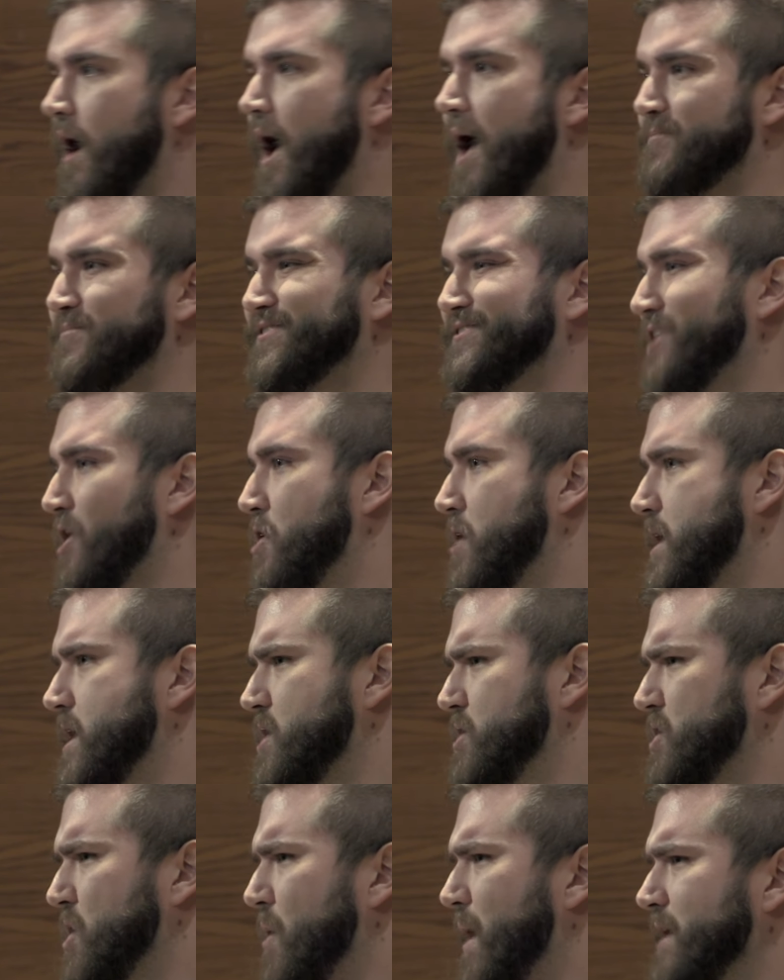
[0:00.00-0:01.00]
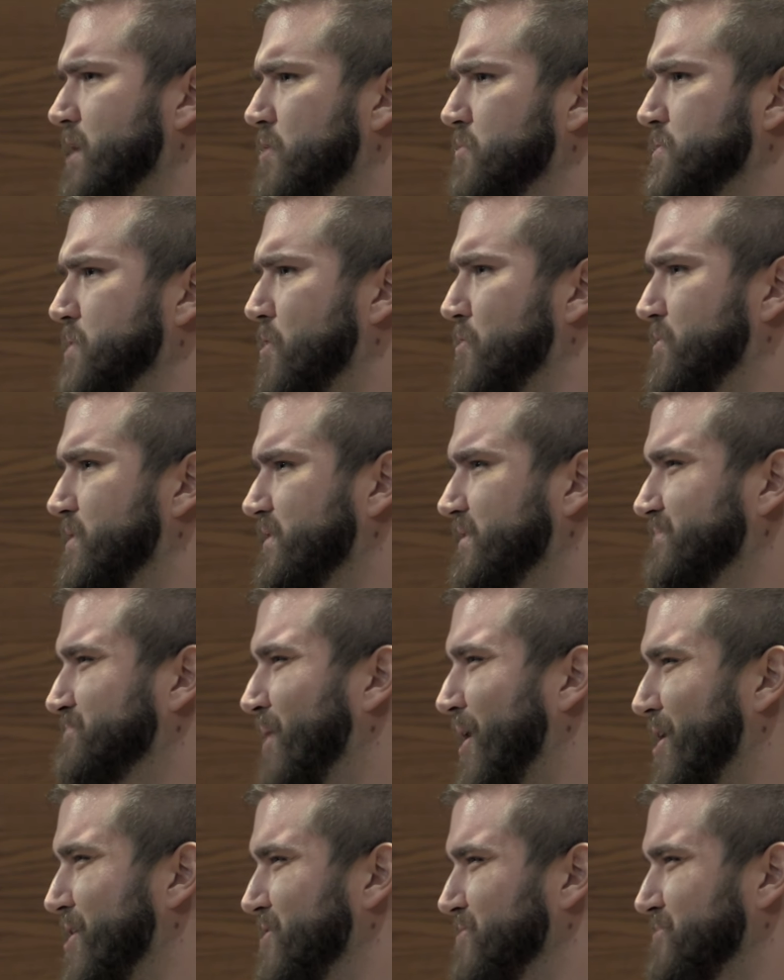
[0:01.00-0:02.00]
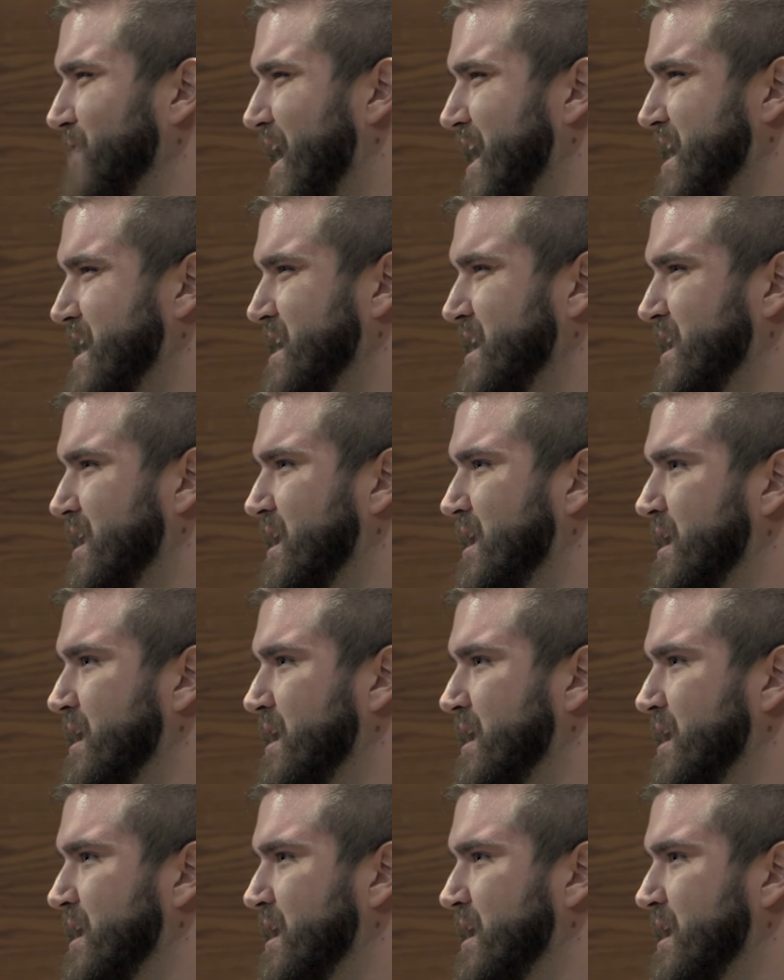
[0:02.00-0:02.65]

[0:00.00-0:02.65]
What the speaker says: I'm sorry, you know I don't know this part, right?